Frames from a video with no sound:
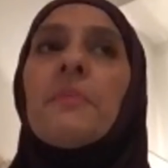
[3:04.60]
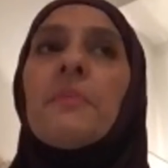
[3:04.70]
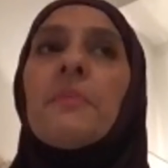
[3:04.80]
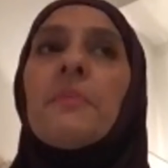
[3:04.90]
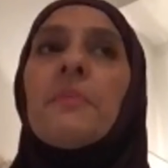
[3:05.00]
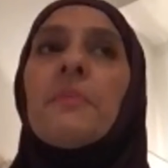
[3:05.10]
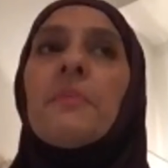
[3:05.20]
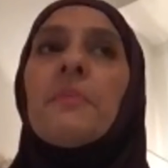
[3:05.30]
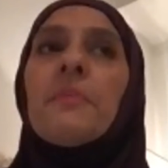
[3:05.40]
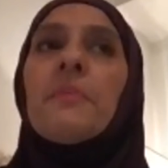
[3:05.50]
it could have kind
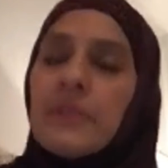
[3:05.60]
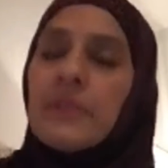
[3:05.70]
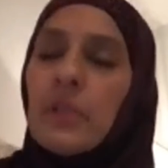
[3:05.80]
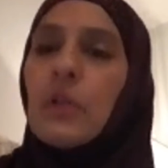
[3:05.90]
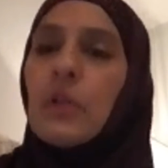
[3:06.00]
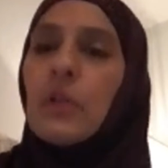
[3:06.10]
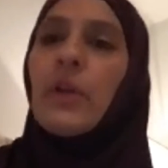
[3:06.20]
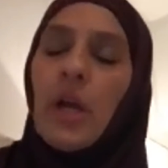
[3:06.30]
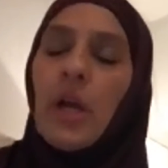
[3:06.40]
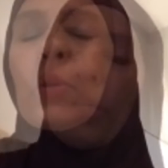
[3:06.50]
of, going on and
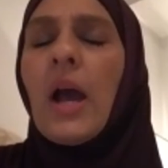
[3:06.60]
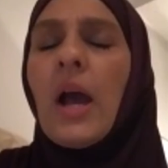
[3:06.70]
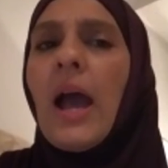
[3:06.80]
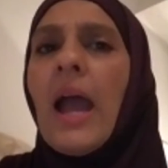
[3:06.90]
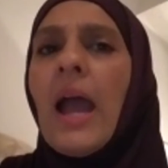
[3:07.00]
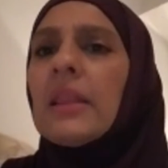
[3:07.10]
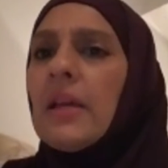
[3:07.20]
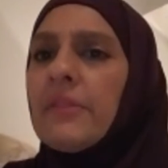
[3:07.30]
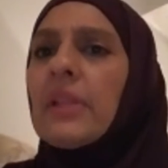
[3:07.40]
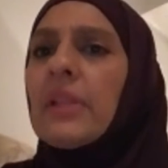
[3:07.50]
on. I love the
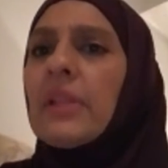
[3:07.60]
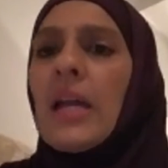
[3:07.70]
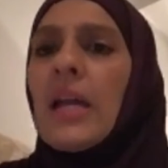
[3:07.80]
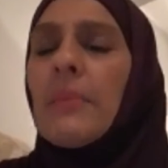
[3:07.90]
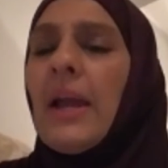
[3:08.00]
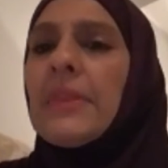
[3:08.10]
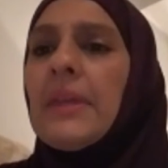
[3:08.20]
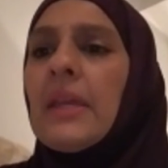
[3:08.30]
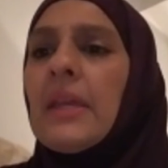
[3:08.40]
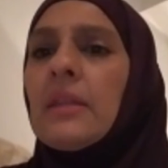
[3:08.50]
length of time. I
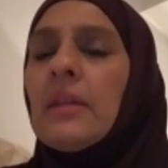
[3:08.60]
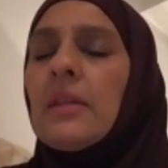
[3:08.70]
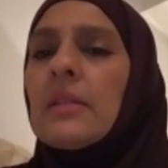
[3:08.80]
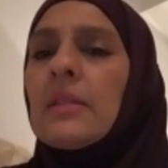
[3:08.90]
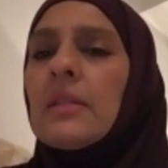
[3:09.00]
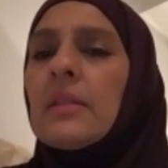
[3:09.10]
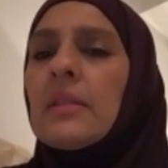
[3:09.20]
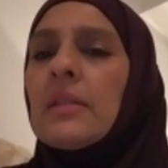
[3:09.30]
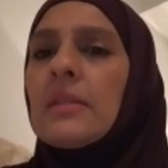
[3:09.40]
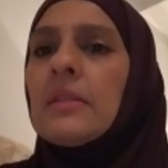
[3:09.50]
think that
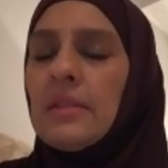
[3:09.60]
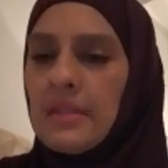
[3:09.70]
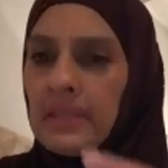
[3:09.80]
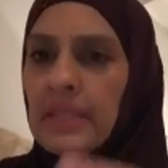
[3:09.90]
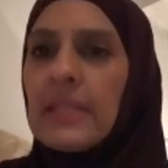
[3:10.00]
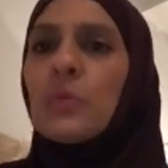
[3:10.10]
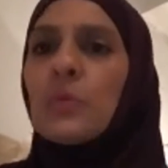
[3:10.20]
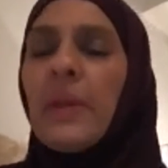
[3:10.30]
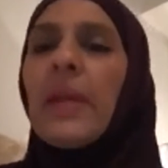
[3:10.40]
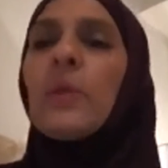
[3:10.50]
the 6
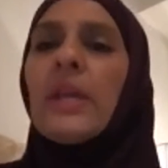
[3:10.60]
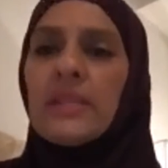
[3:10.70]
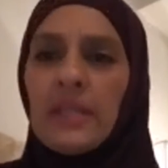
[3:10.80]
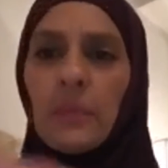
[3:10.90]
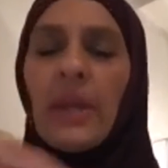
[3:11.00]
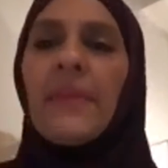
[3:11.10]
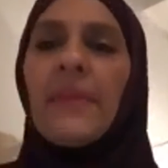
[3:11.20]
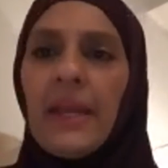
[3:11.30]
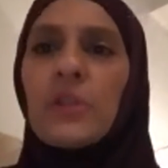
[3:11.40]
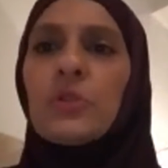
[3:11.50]
main weeks, and then we had that
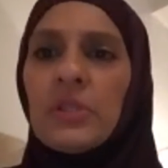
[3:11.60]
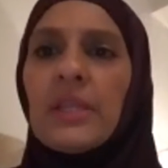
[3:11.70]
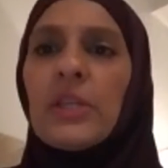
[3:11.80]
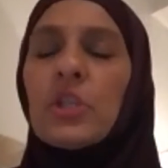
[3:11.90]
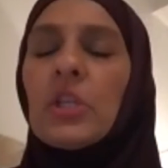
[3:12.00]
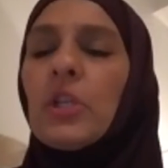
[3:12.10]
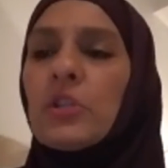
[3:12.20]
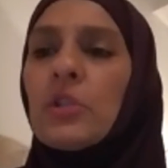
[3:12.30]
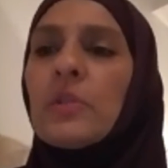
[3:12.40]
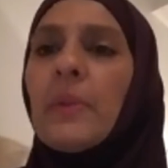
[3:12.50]
extra session, so it's
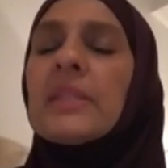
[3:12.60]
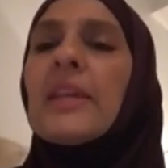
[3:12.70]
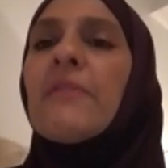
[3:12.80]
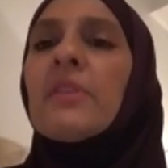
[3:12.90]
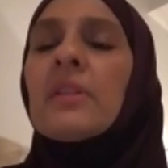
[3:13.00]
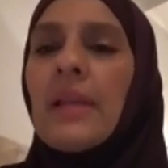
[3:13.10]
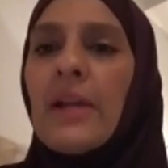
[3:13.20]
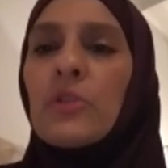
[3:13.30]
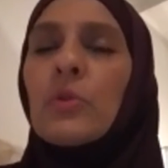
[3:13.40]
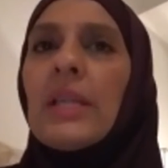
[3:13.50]
about 7 actual
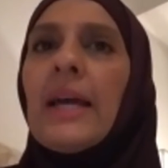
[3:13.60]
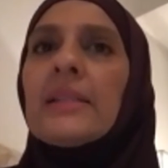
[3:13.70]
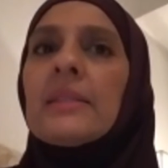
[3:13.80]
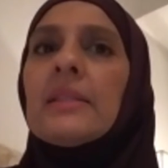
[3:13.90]
classes.